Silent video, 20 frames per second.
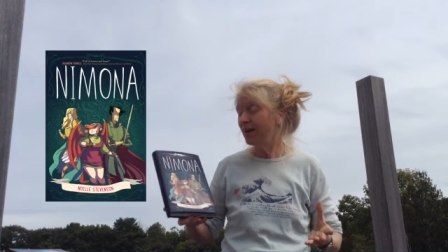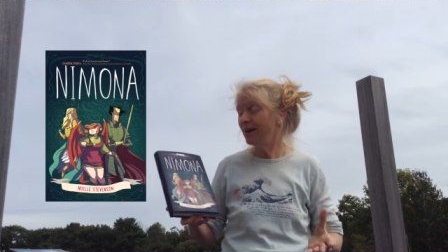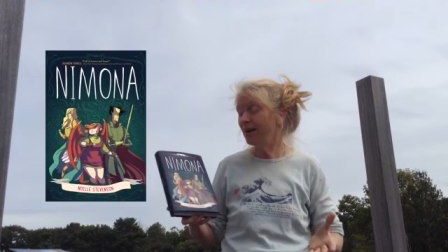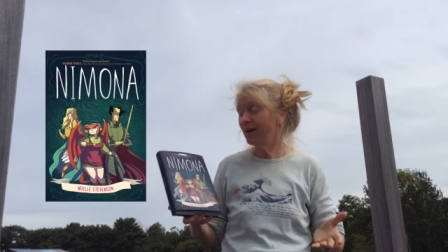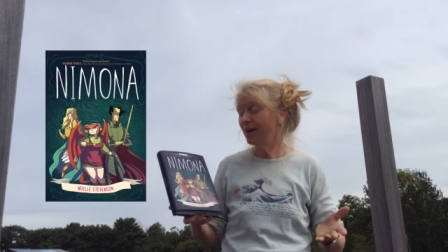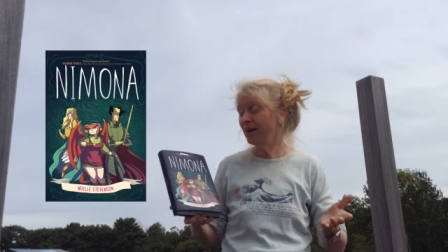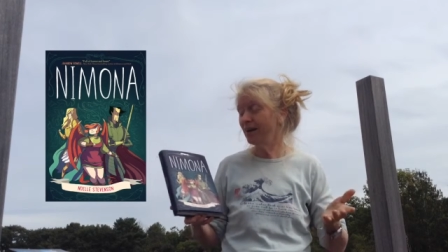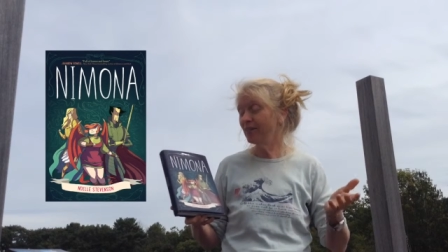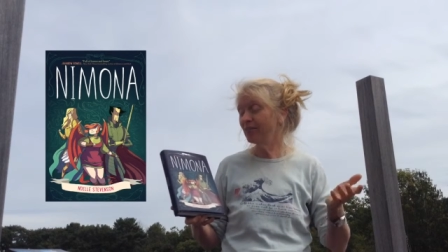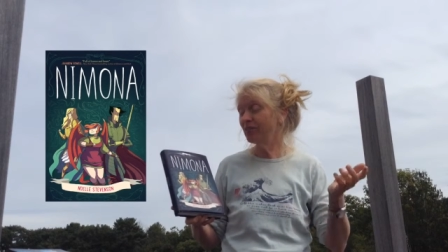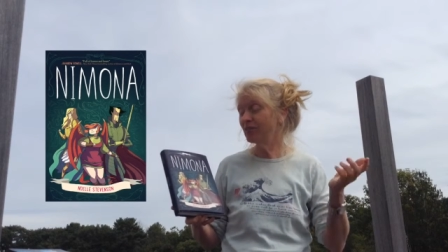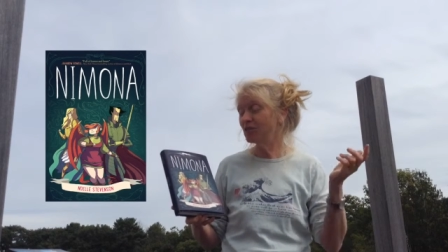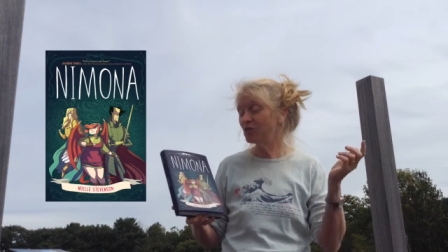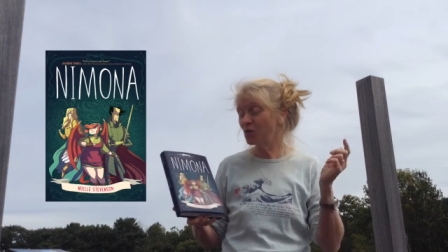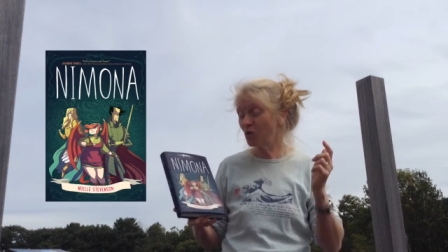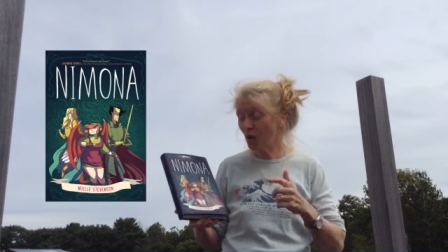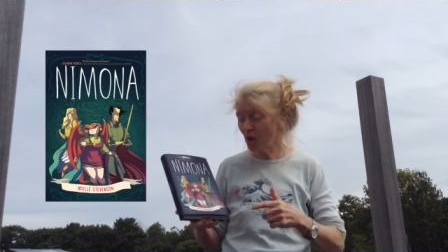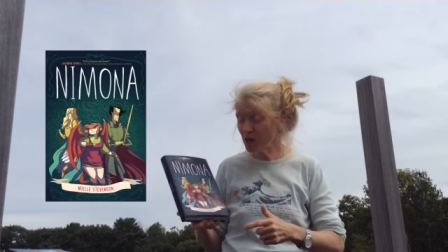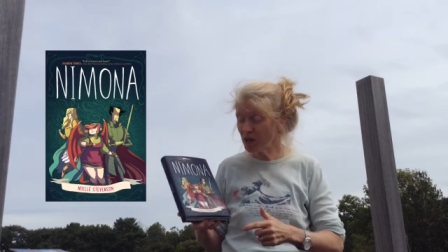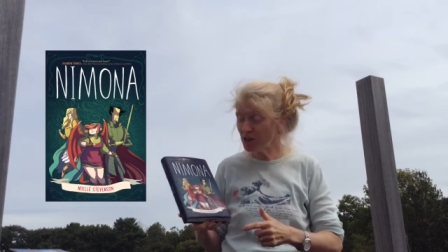Uh, the
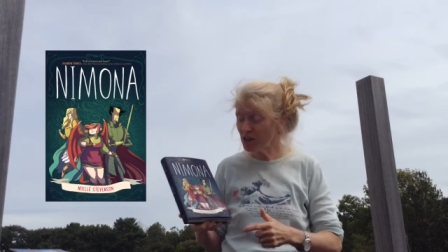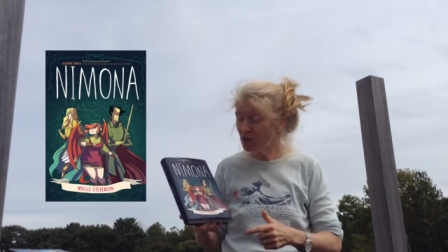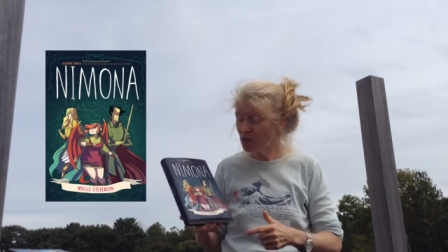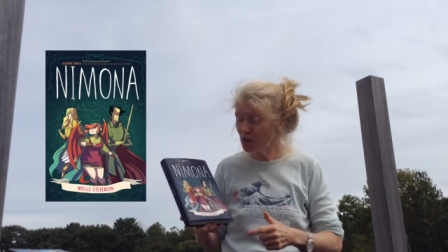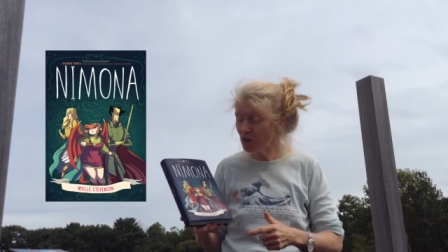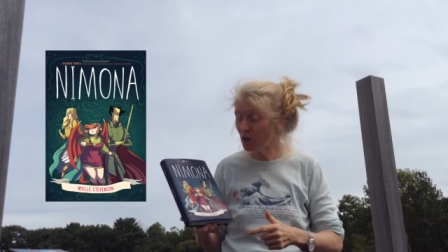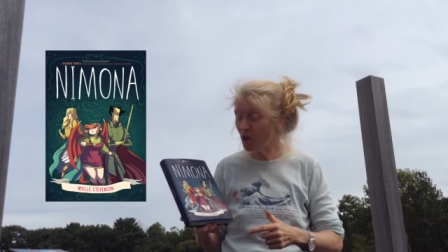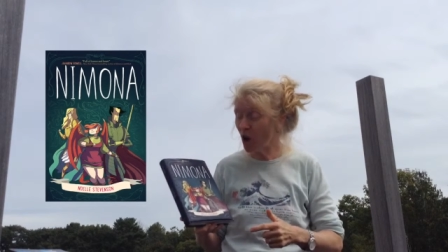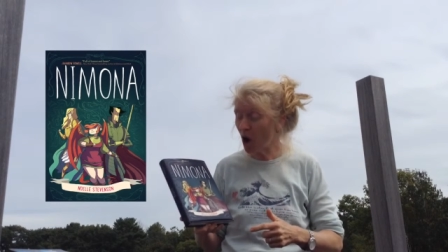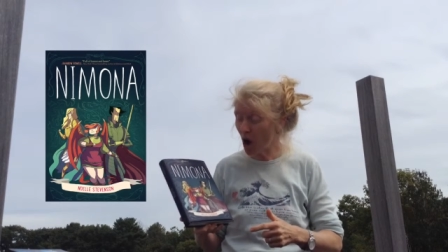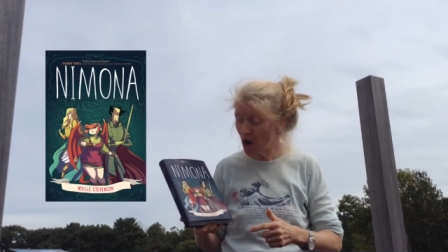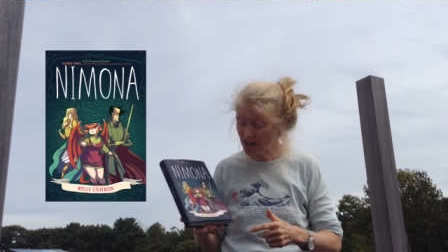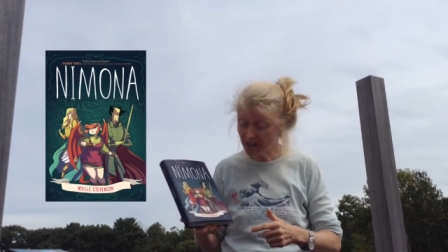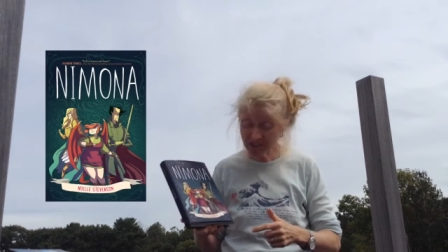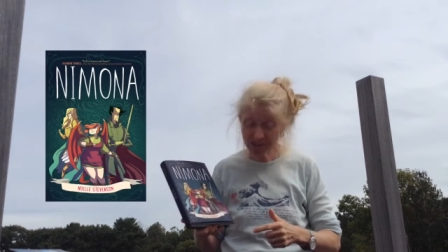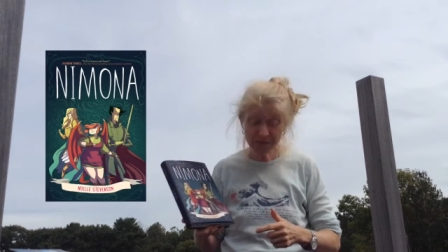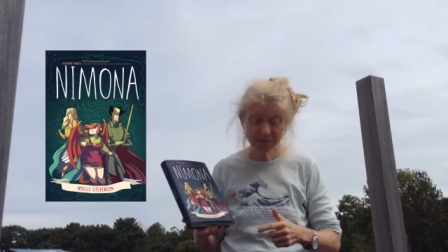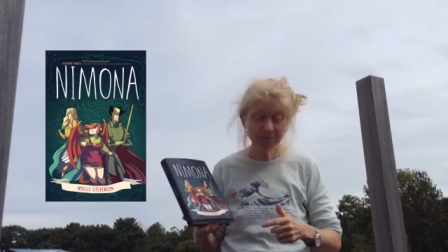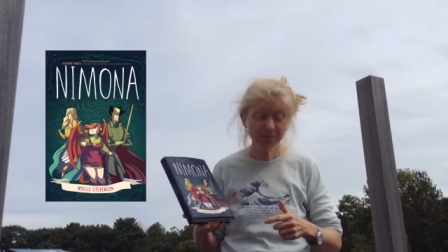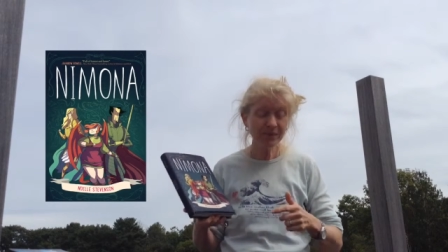drawings in here are
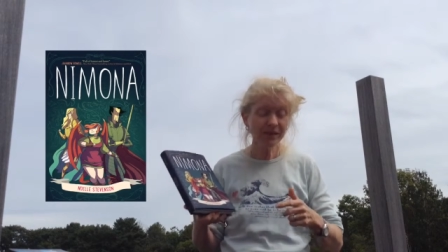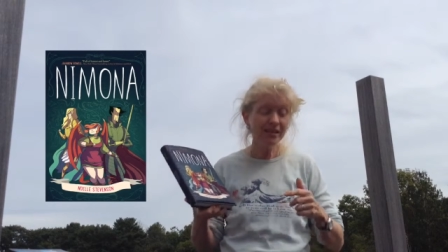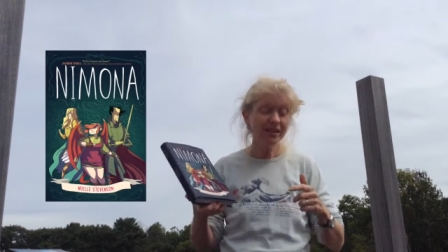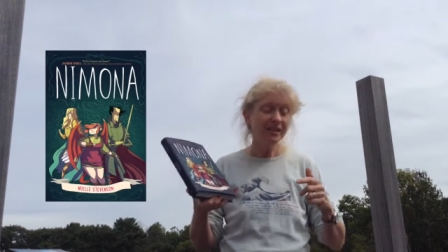awesome.